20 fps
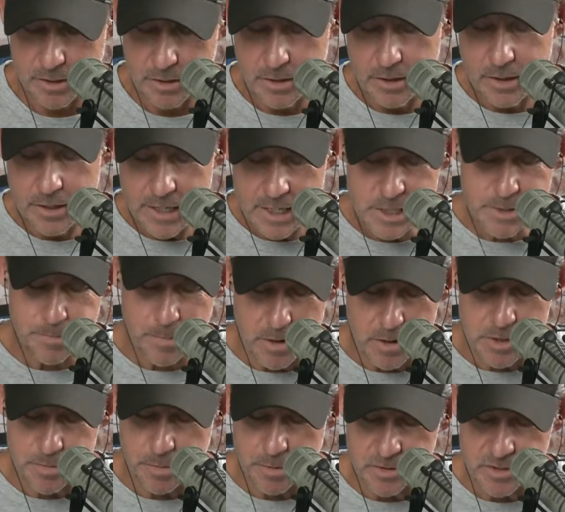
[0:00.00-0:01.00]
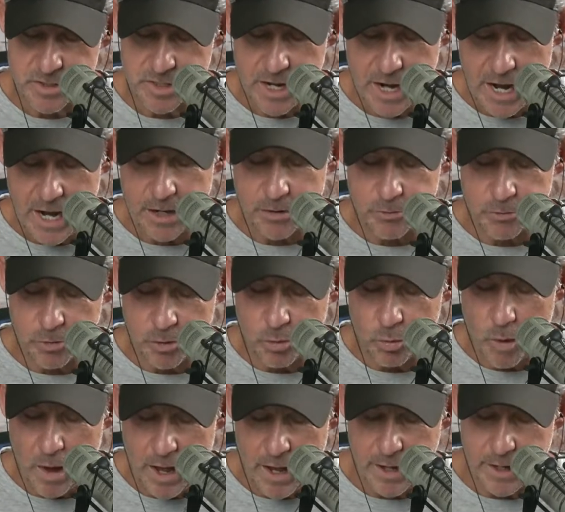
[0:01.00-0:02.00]
His spokesperson, Andrew
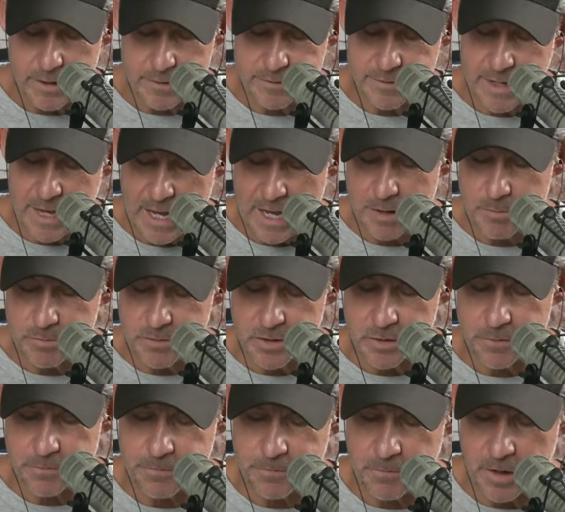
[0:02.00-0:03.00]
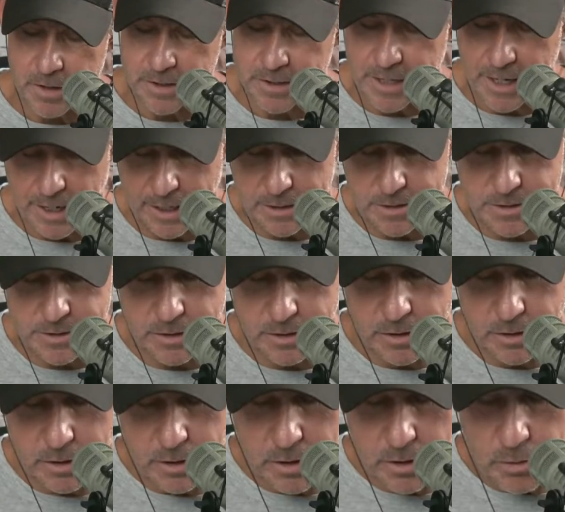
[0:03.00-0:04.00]
Wyatt, came to the front gate,
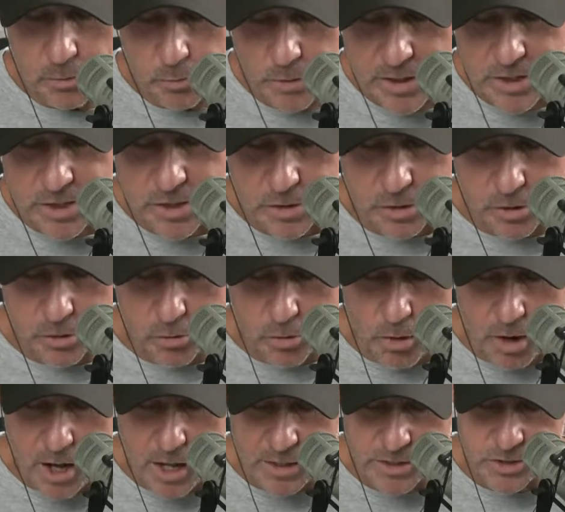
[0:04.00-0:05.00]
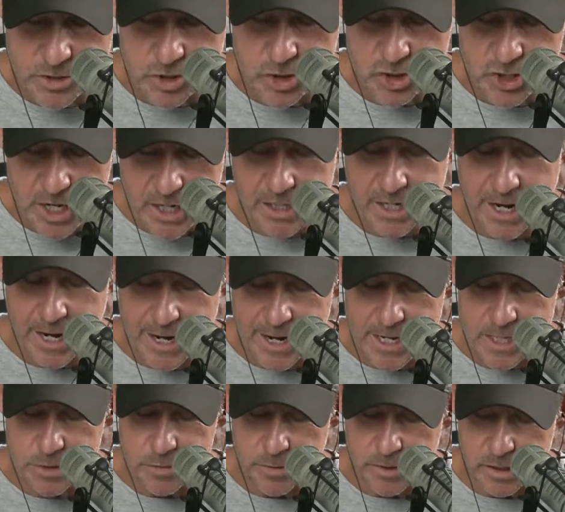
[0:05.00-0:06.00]
reaching across to shake
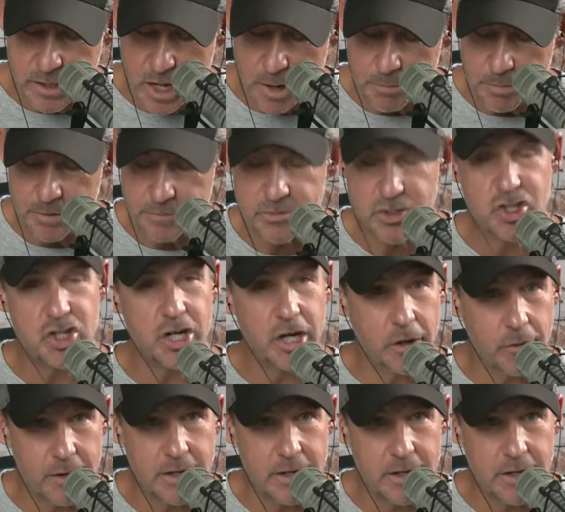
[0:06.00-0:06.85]
hands with a couple of cheering